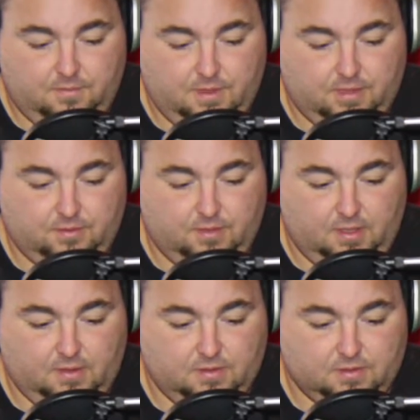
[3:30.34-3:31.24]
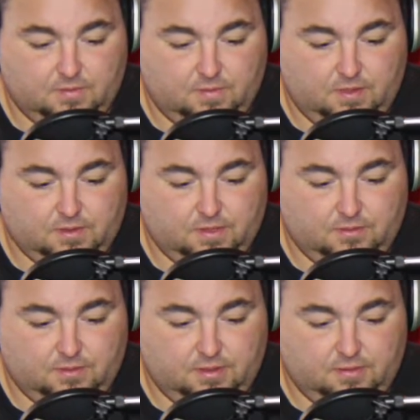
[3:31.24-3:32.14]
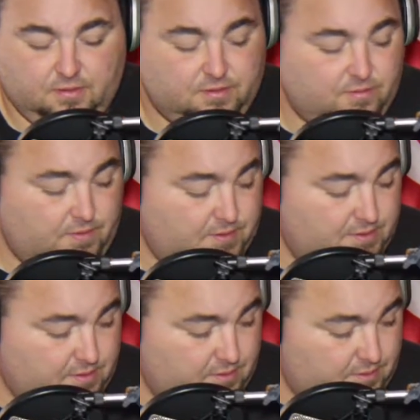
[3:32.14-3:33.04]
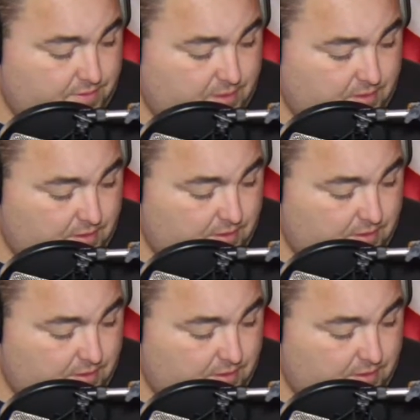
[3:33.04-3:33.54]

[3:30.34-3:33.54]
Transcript: I do like Carson Wentz. I do think Carson Wentz is going to be,